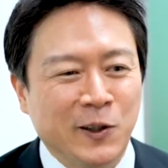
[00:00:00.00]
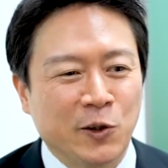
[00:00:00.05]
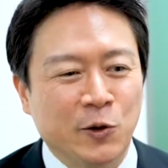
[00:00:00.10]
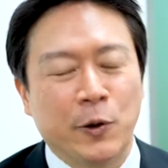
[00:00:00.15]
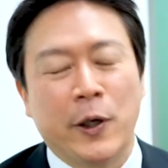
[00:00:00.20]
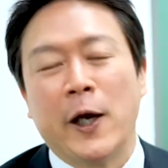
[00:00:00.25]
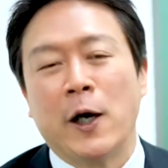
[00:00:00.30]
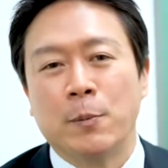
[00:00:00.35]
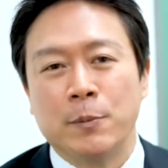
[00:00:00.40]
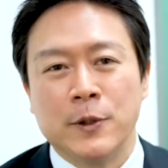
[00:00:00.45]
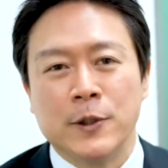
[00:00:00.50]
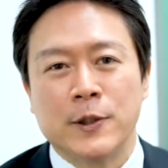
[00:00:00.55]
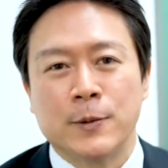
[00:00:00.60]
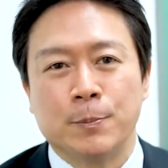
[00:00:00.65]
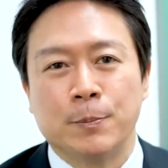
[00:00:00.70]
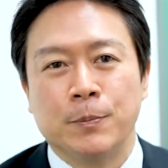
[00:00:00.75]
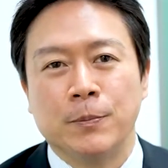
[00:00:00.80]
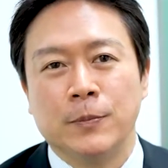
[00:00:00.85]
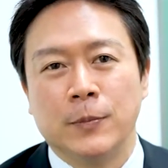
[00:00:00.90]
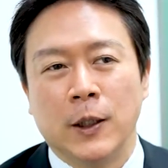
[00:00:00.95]
to help this,
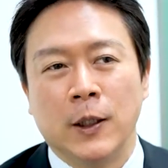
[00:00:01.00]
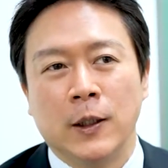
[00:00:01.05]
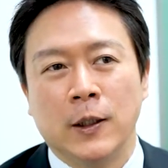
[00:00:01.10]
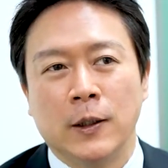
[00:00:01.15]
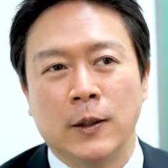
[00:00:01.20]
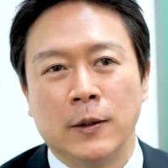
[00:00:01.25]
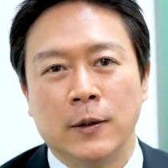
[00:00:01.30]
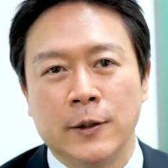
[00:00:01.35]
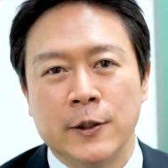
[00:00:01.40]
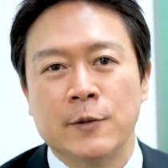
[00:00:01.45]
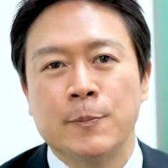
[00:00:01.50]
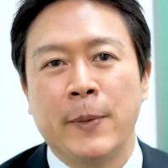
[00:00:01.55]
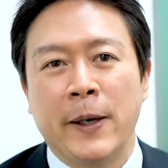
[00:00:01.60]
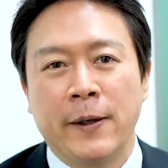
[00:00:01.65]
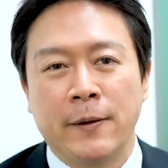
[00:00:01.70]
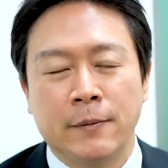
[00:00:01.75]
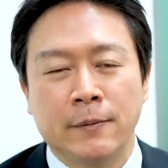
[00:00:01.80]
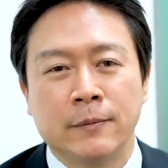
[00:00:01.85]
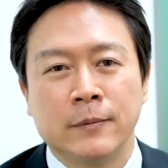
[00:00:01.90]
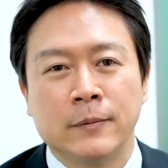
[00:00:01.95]
uh, this man.